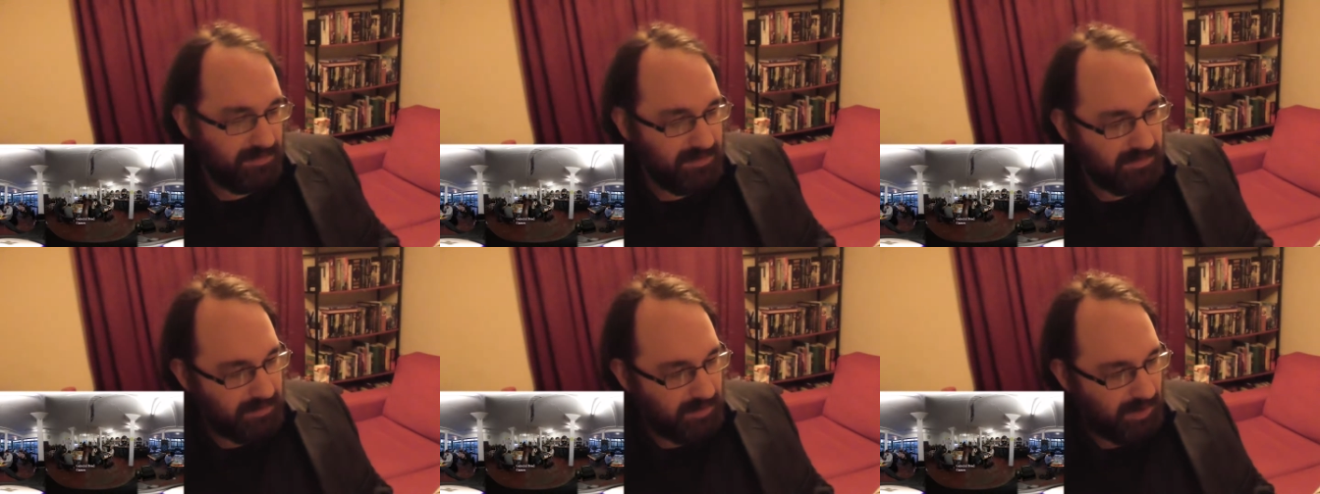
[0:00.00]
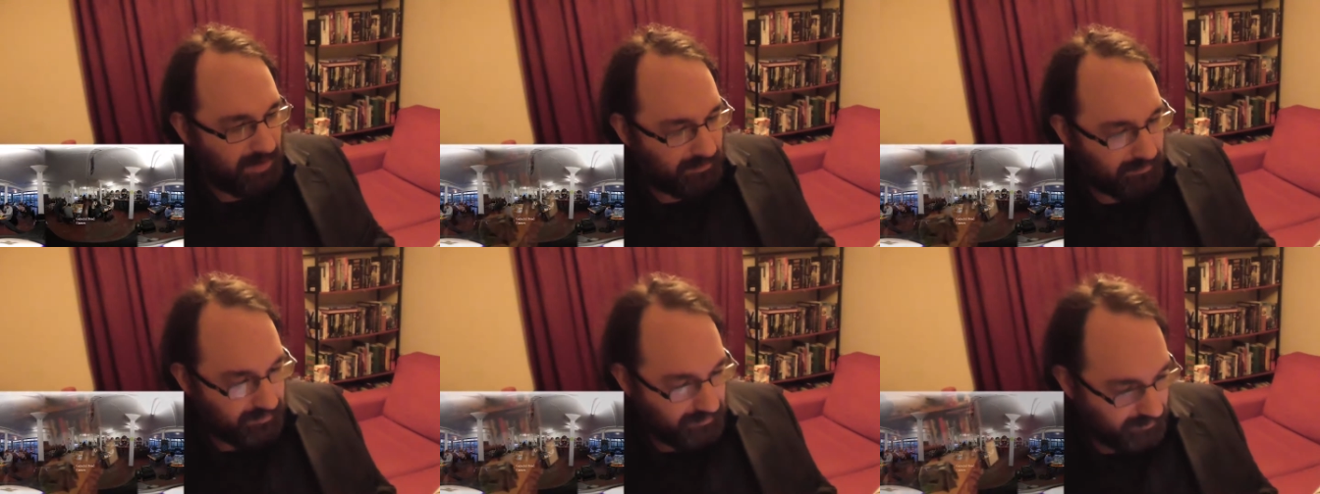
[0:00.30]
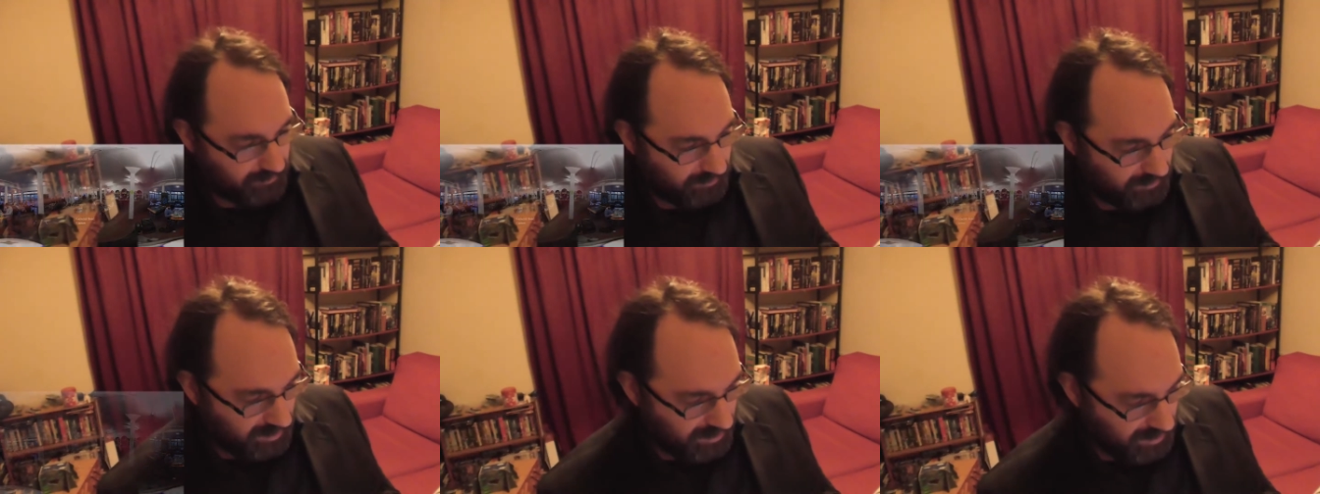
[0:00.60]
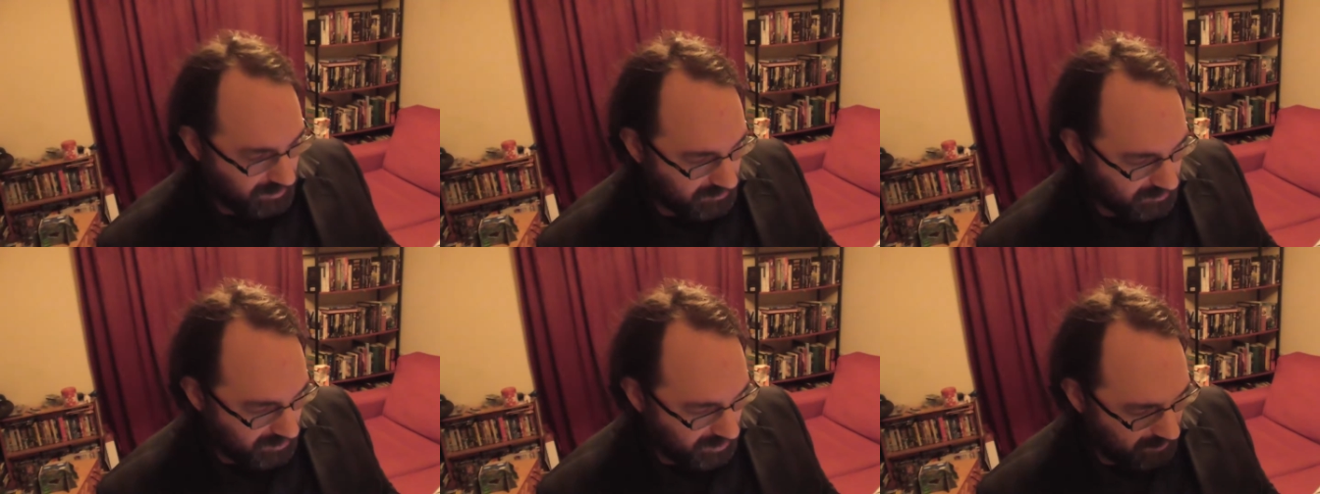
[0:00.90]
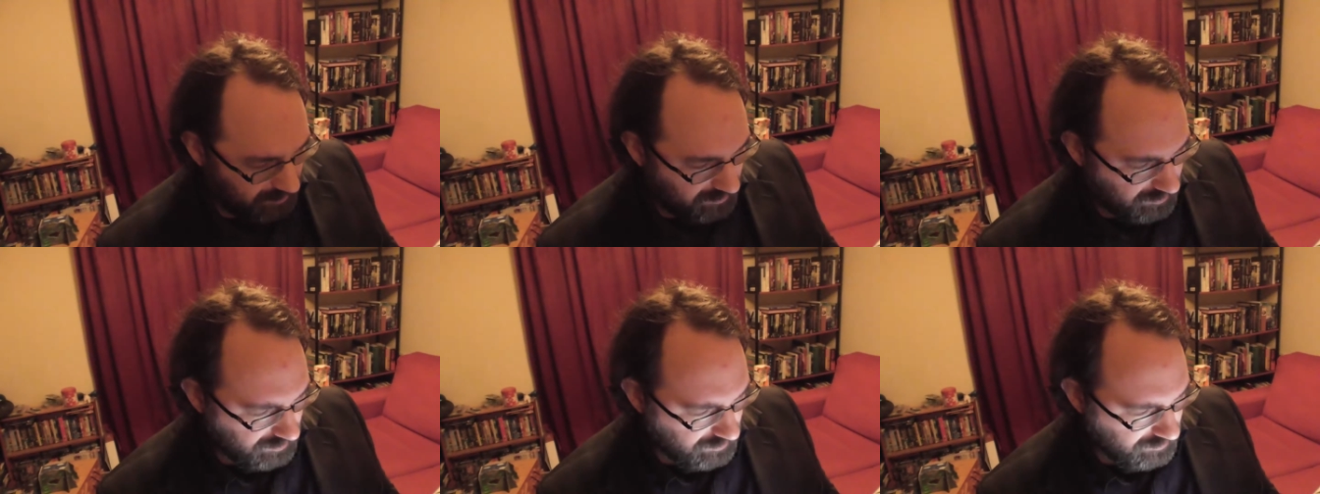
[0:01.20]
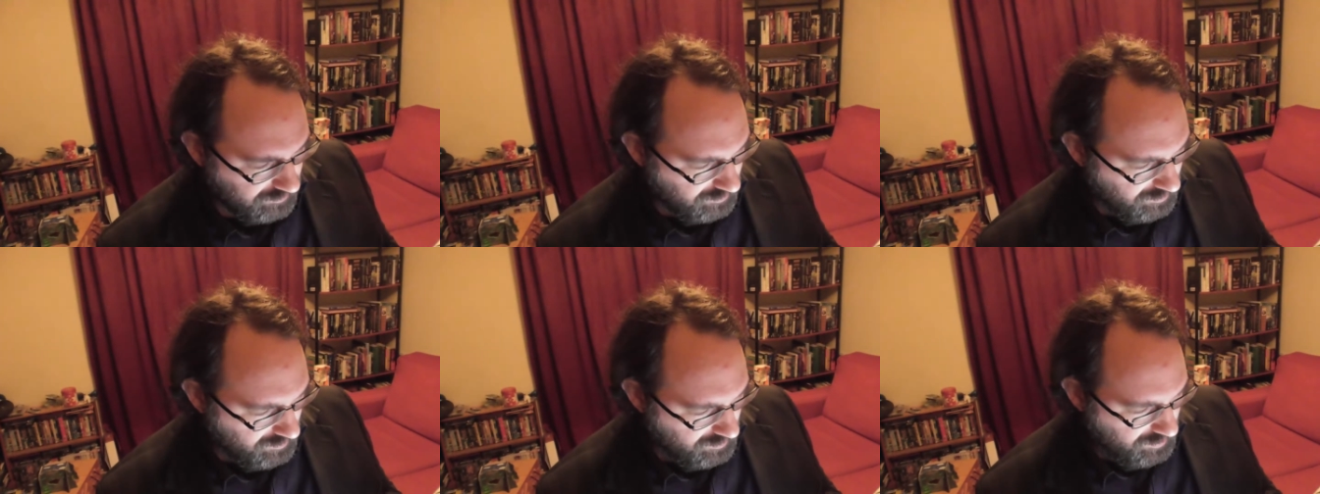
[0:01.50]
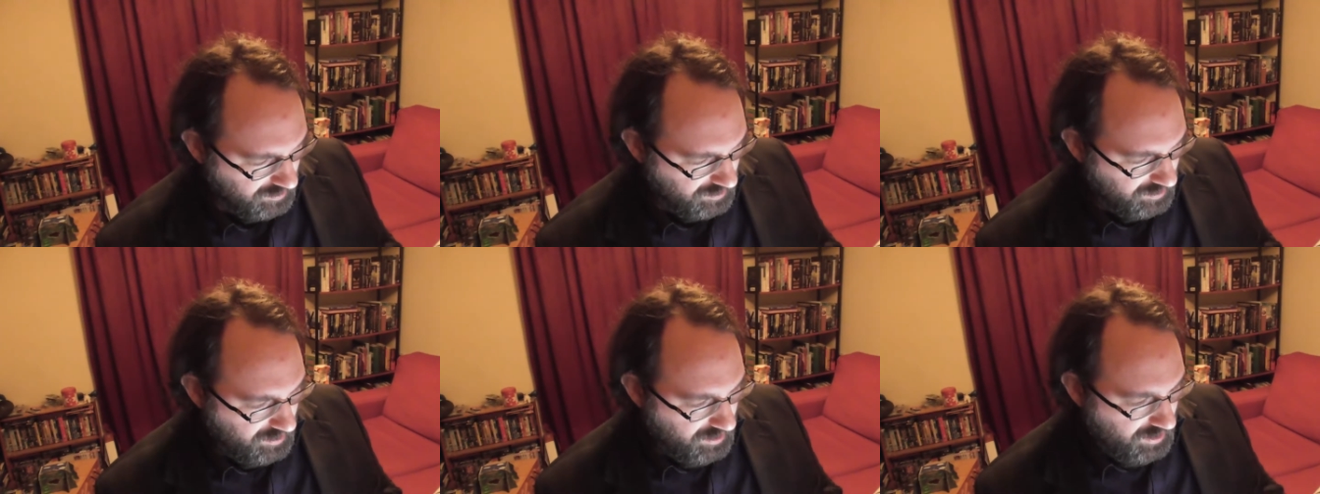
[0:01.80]
next on the agenda?
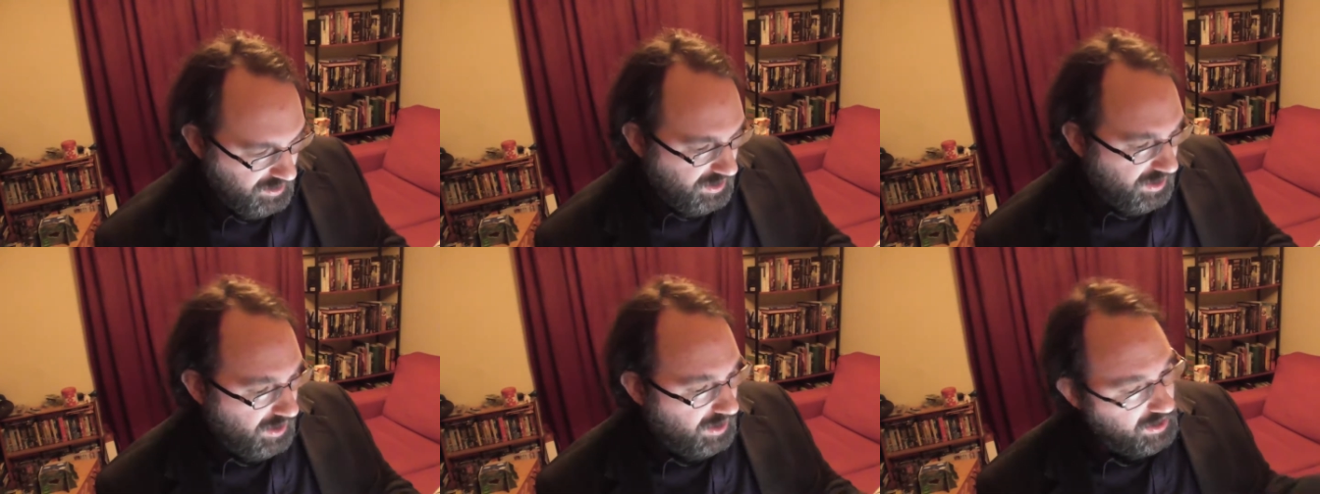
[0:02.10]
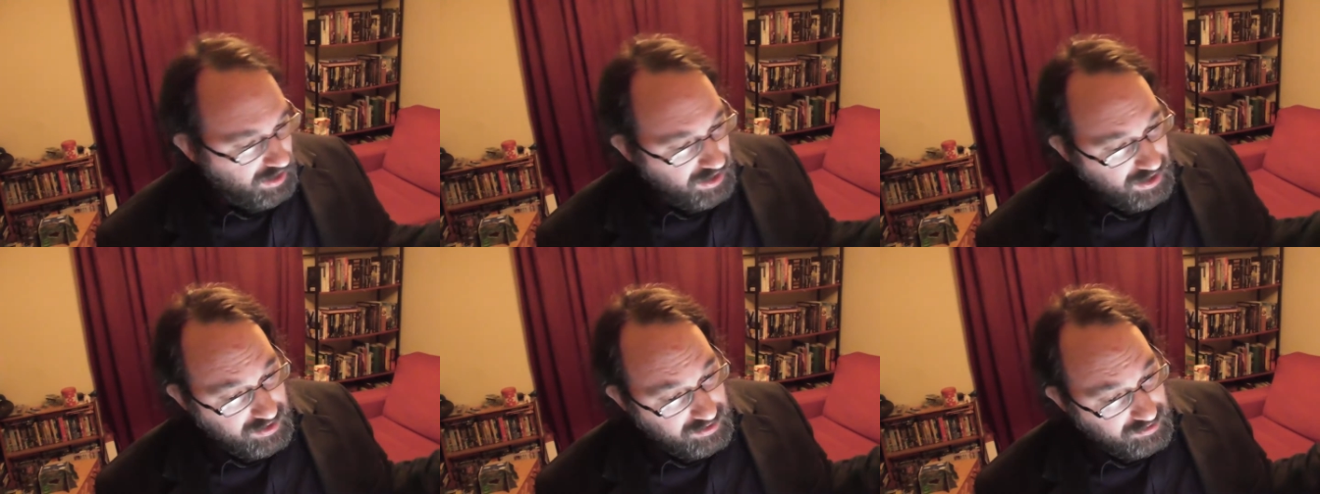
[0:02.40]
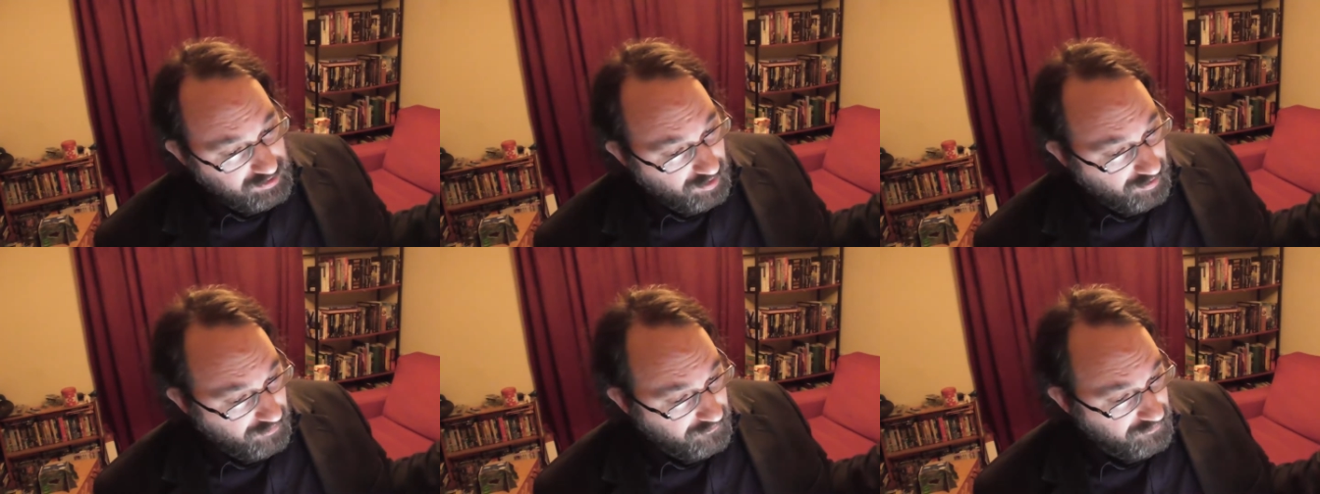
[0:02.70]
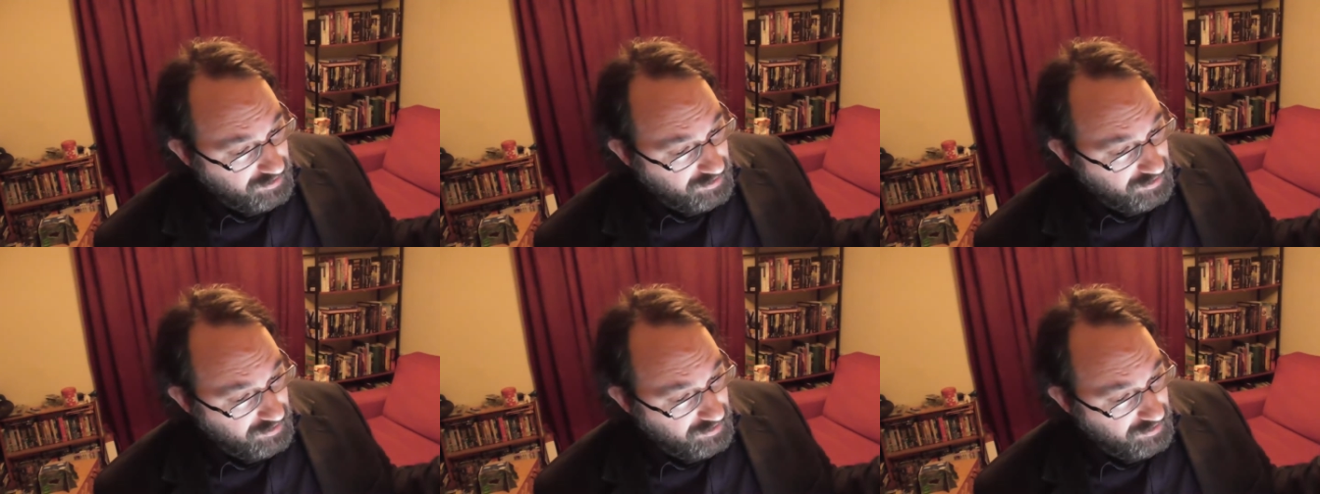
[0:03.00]
And